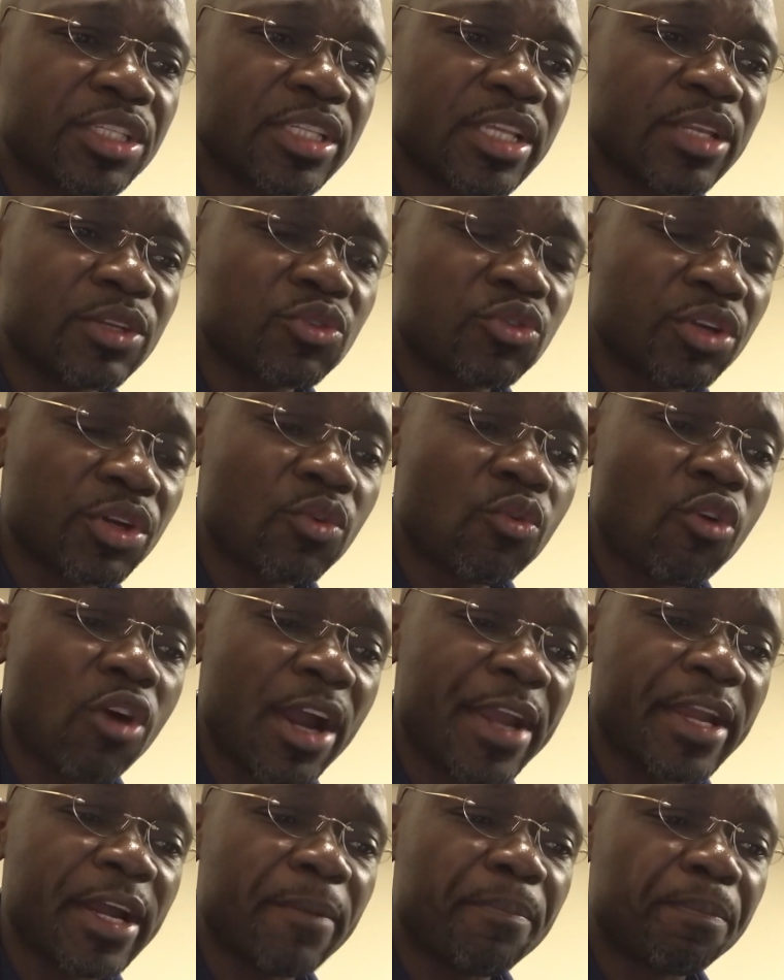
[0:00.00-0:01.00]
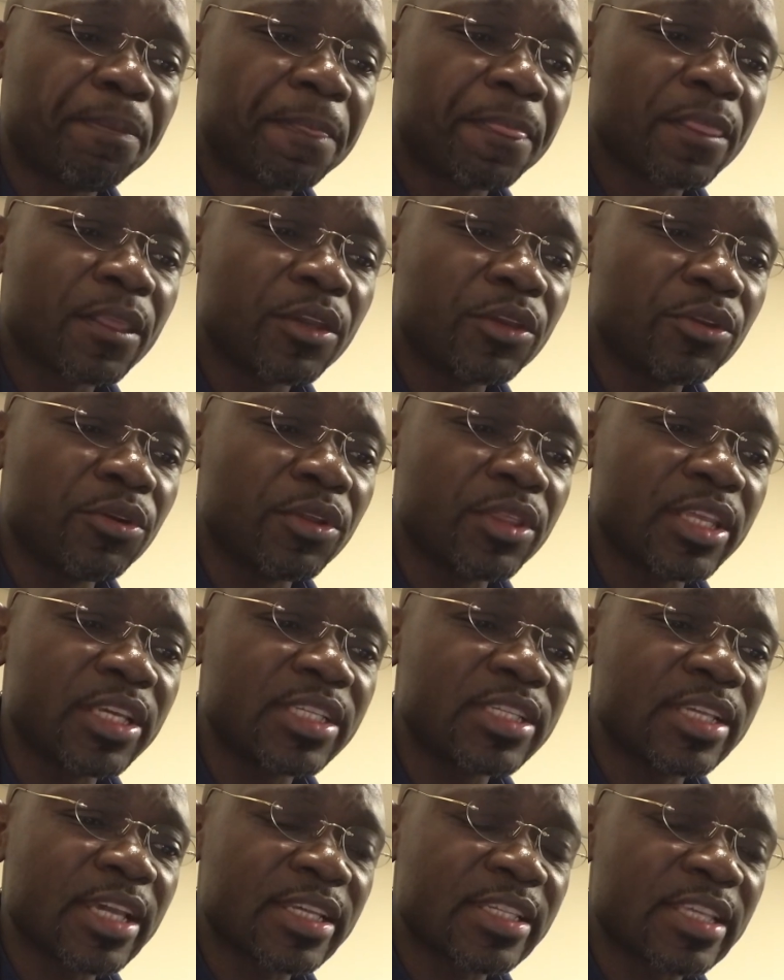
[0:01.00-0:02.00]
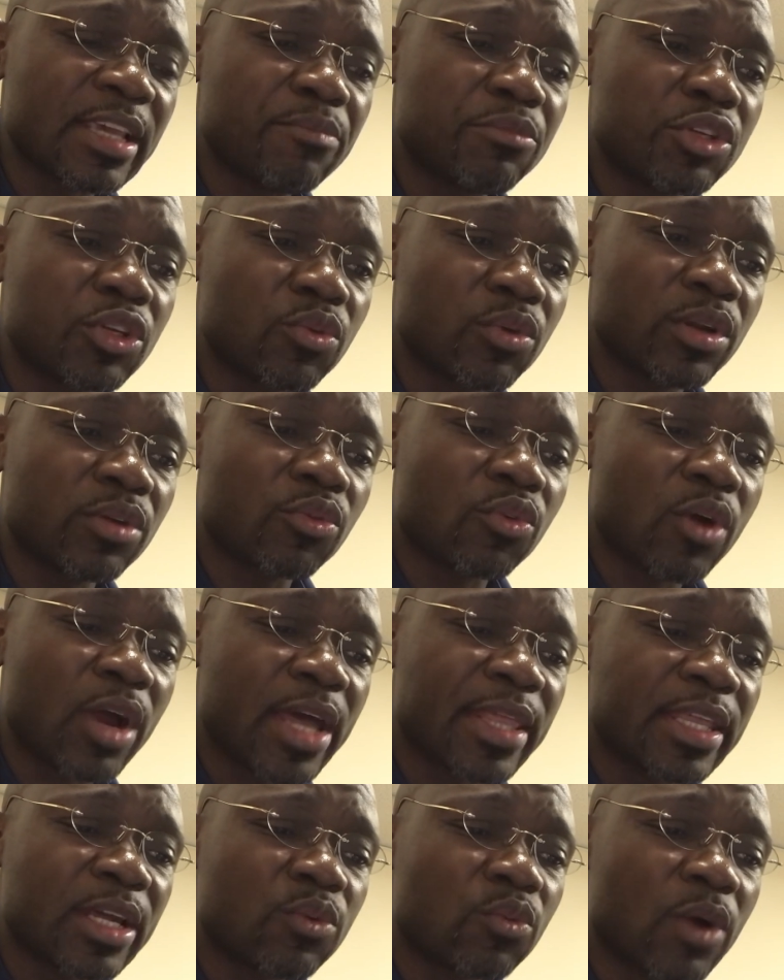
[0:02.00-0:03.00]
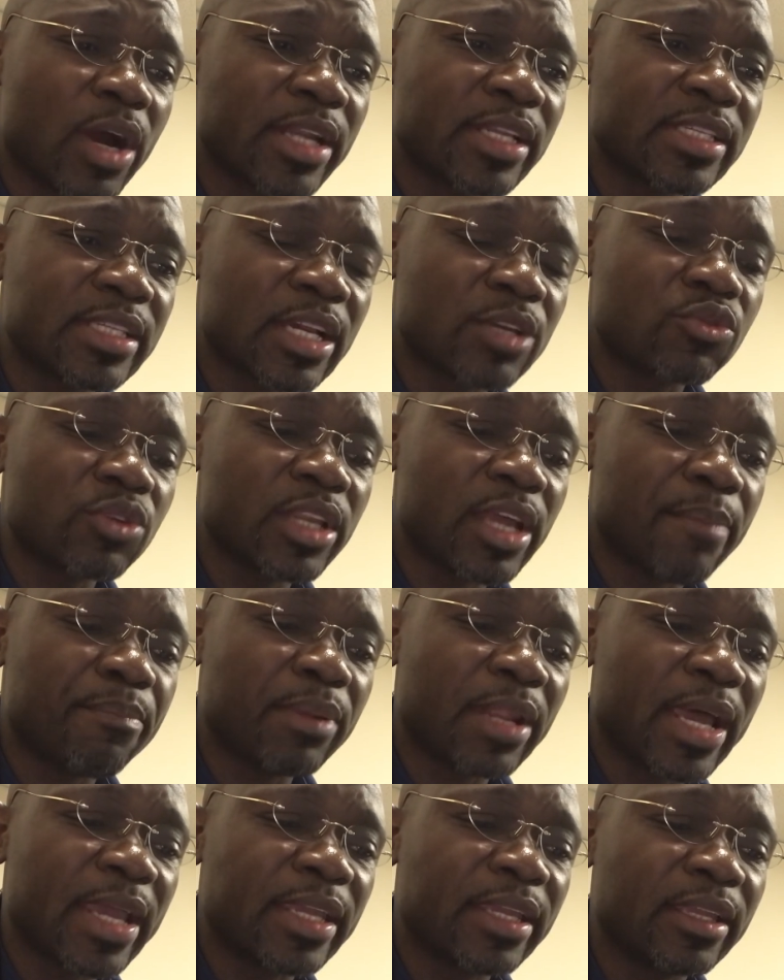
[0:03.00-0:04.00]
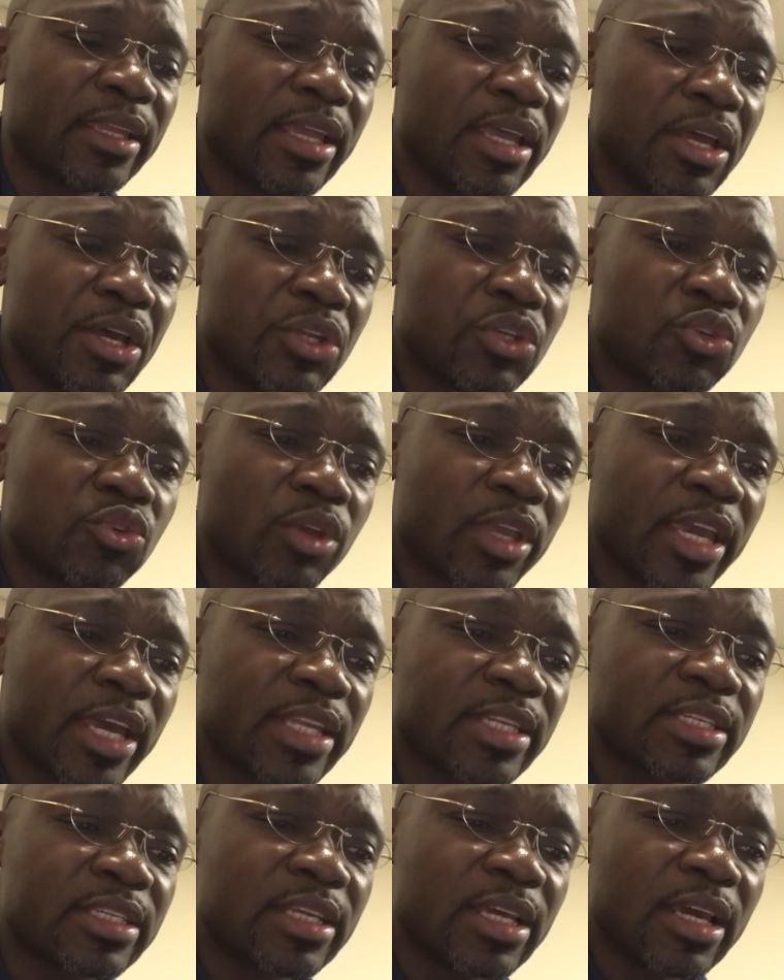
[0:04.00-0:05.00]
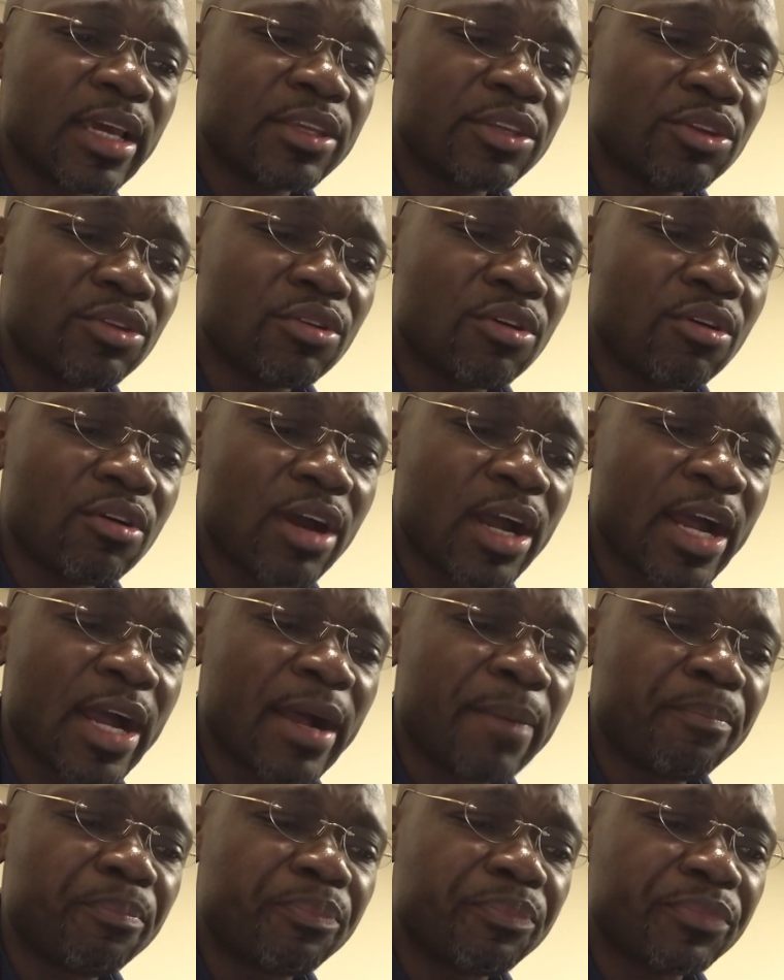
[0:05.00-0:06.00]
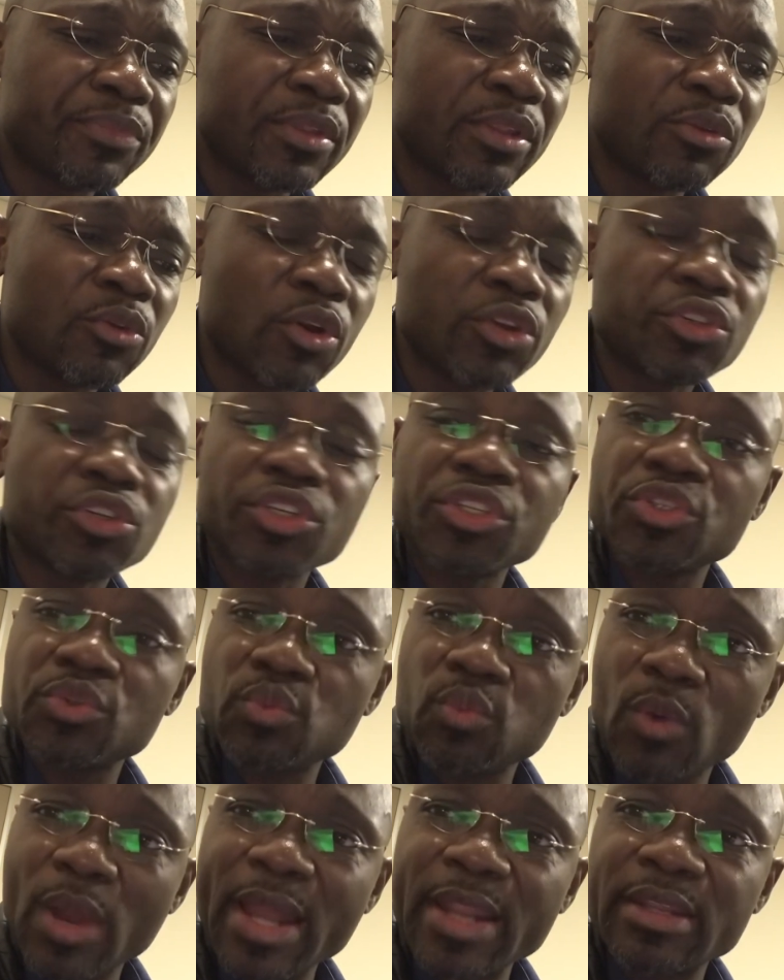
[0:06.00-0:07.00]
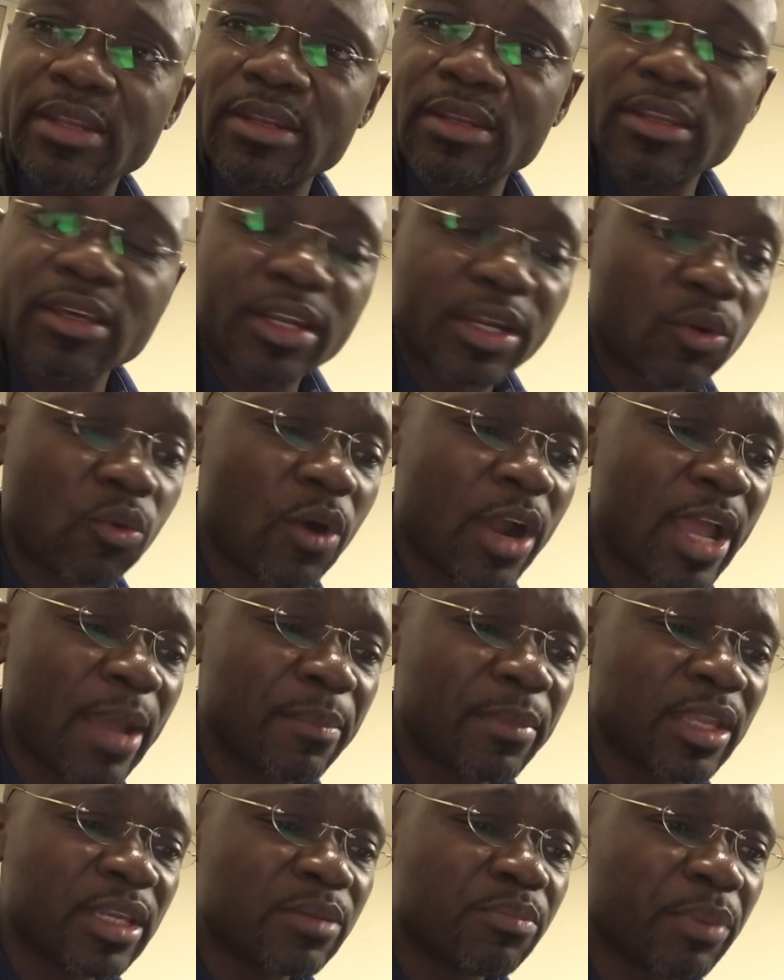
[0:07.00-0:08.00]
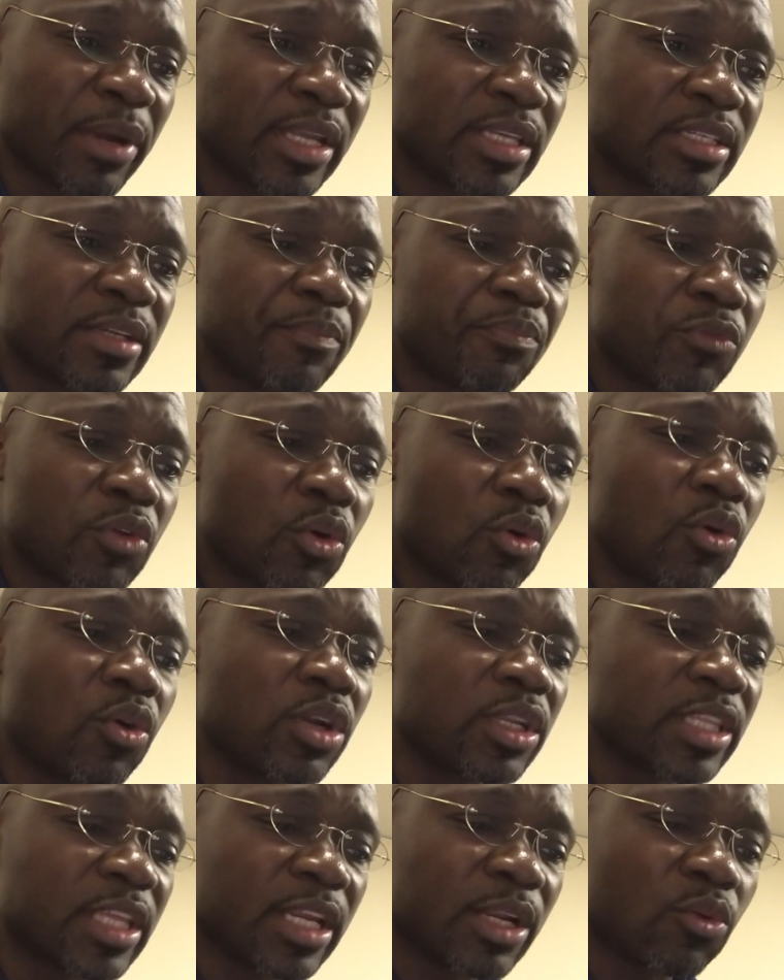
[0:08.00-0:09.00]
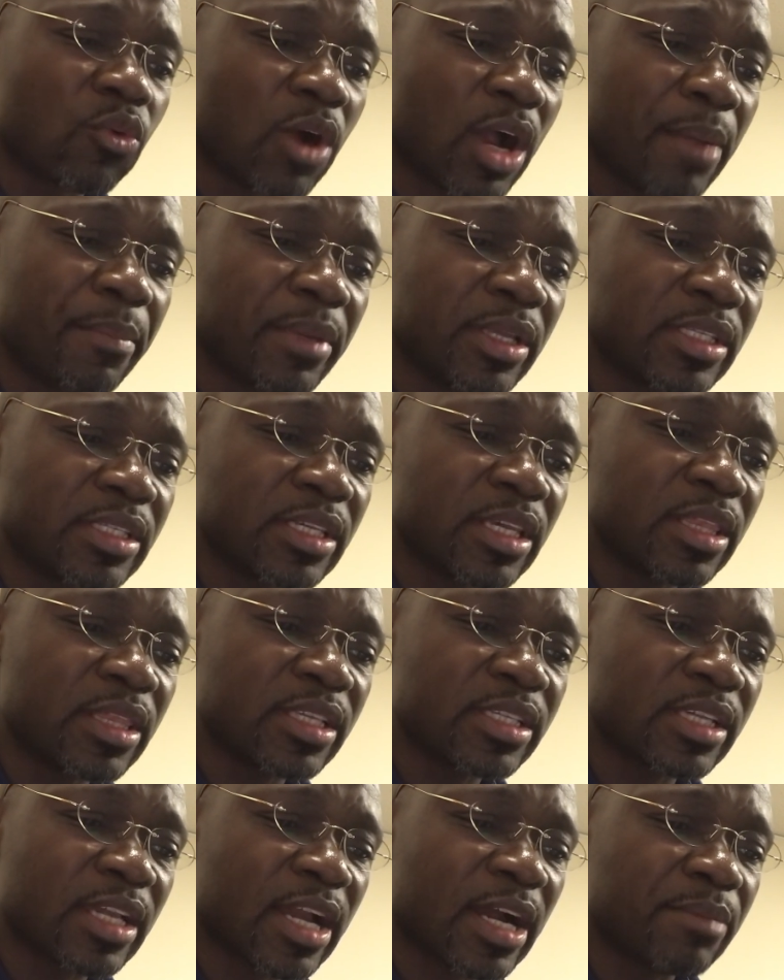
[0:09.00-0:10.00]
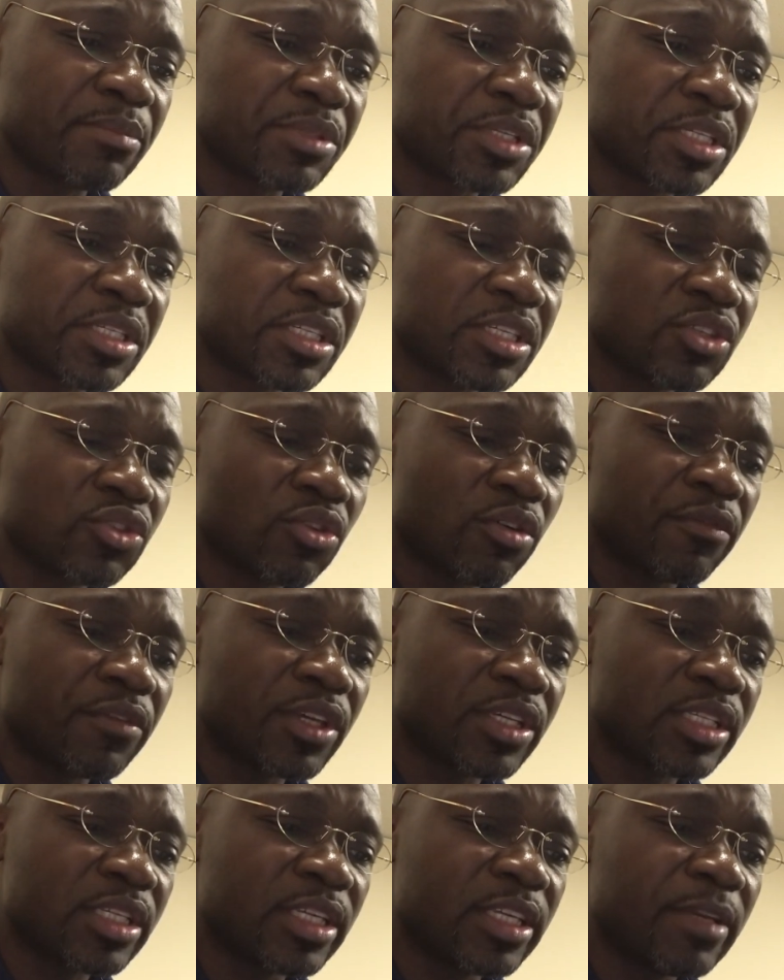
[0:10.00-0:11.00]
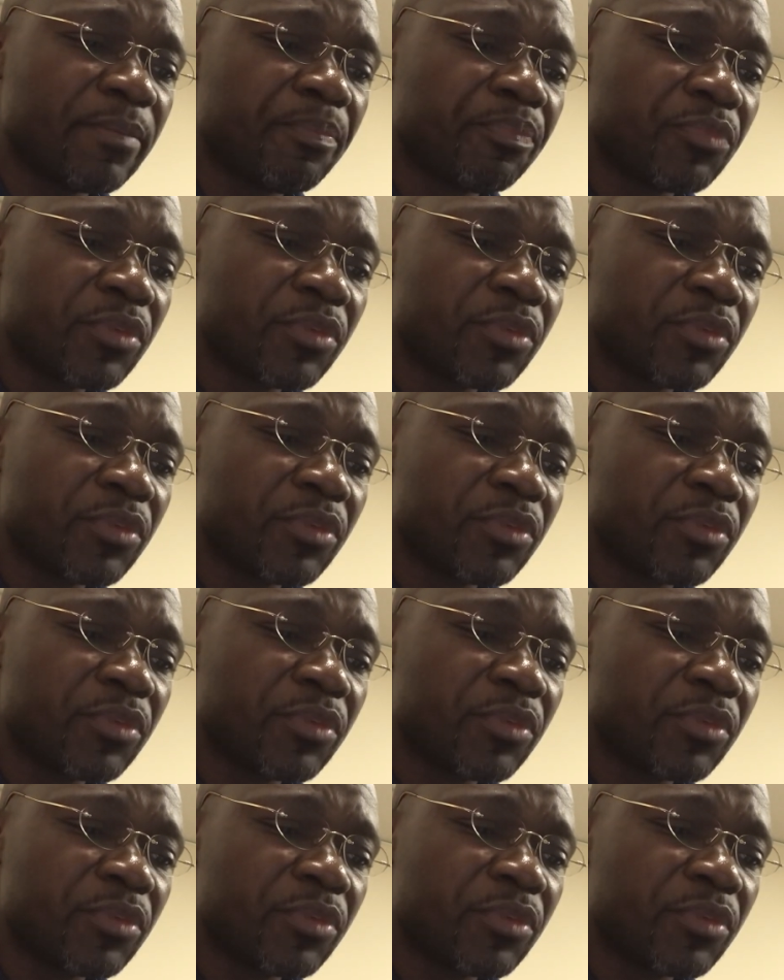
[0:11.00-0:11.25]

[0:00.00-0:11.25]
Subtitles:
And to require, this exemption will require that one is actually applying to get, not just one requirement, but all the requirements in the circumstances, obviously,